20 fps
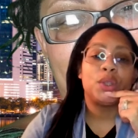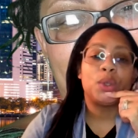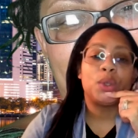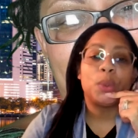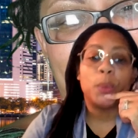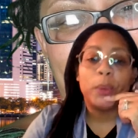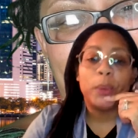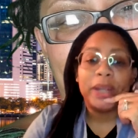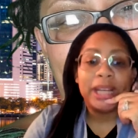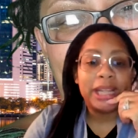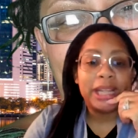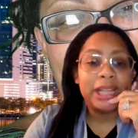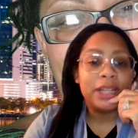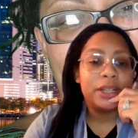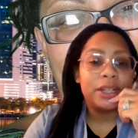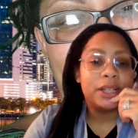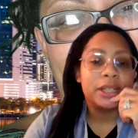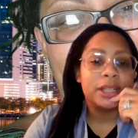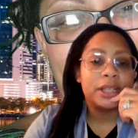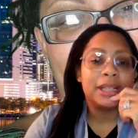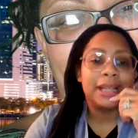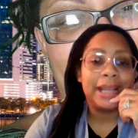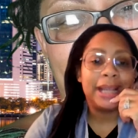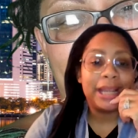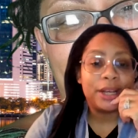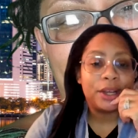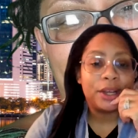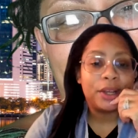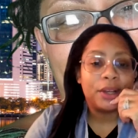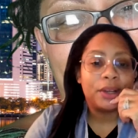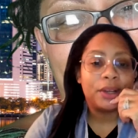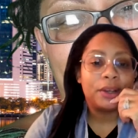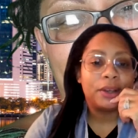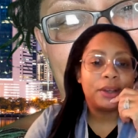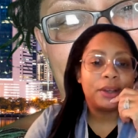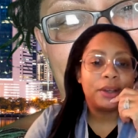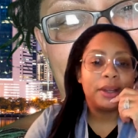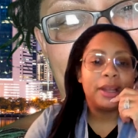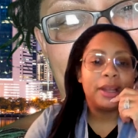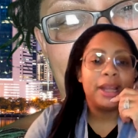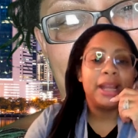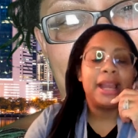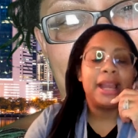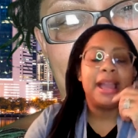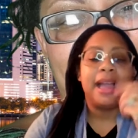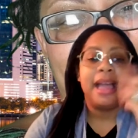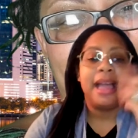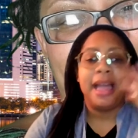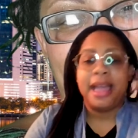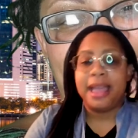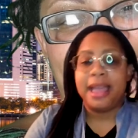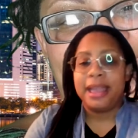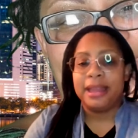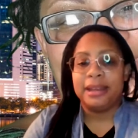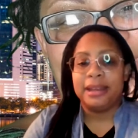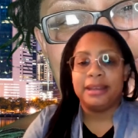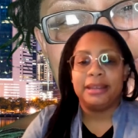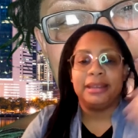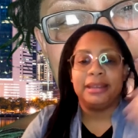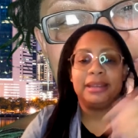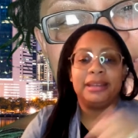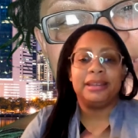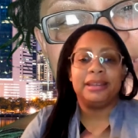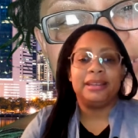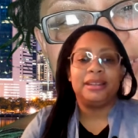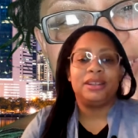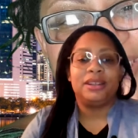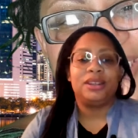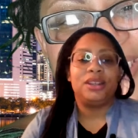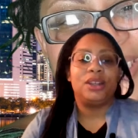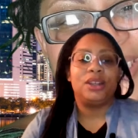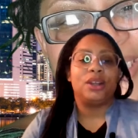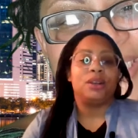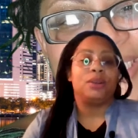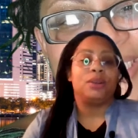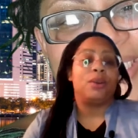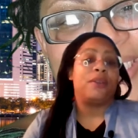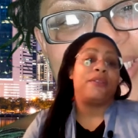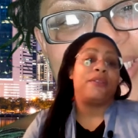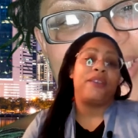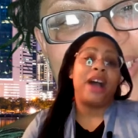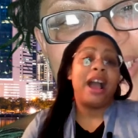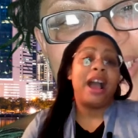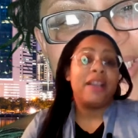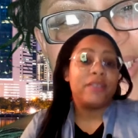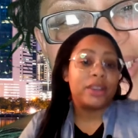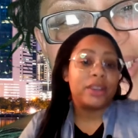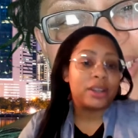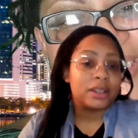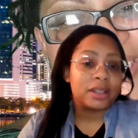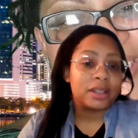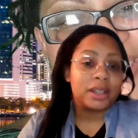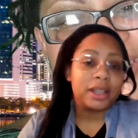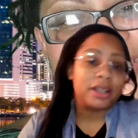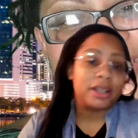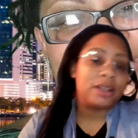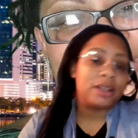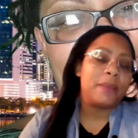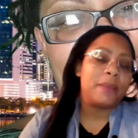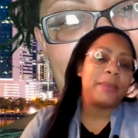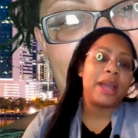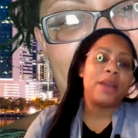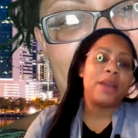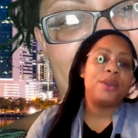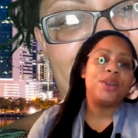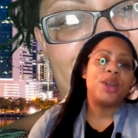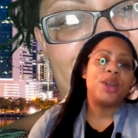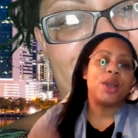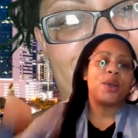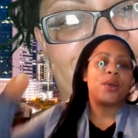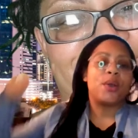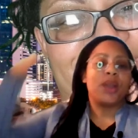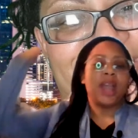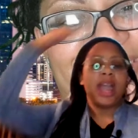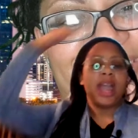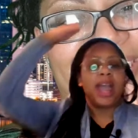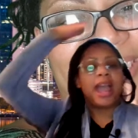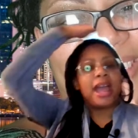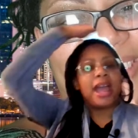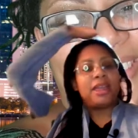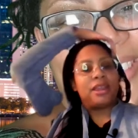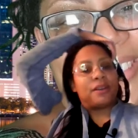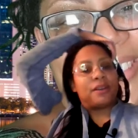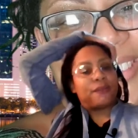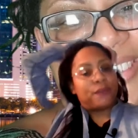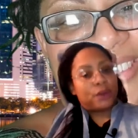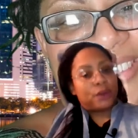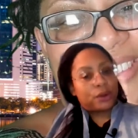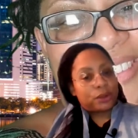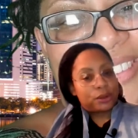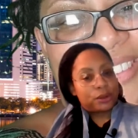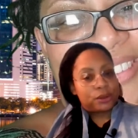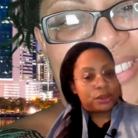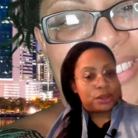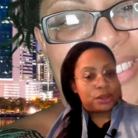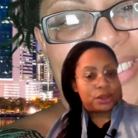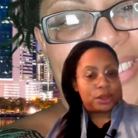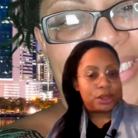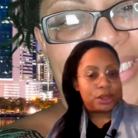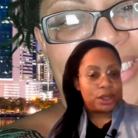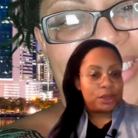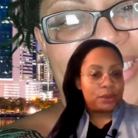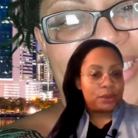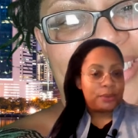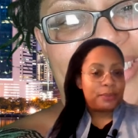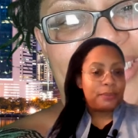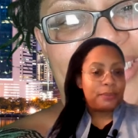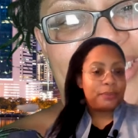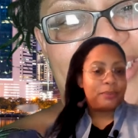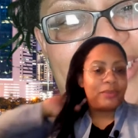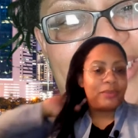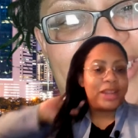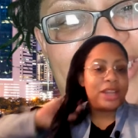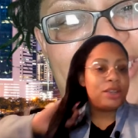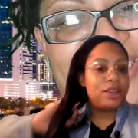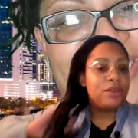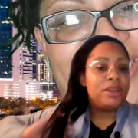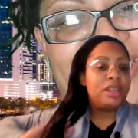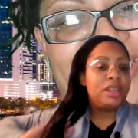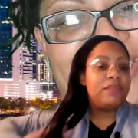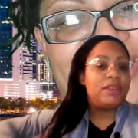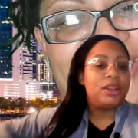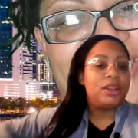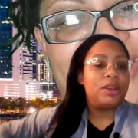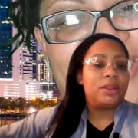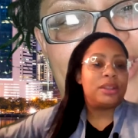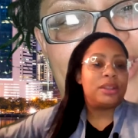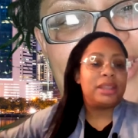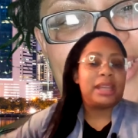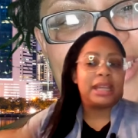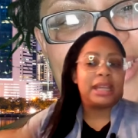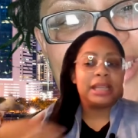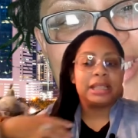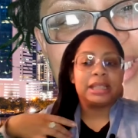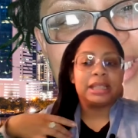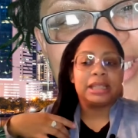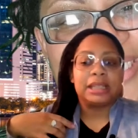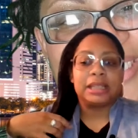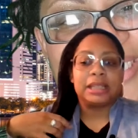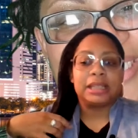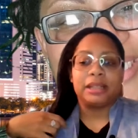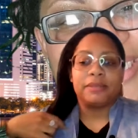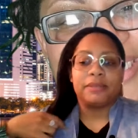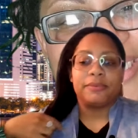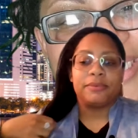20 years later, and or 5 years later, I mean, I don't know, and they're foreclosing on you and you didn't even know that they existed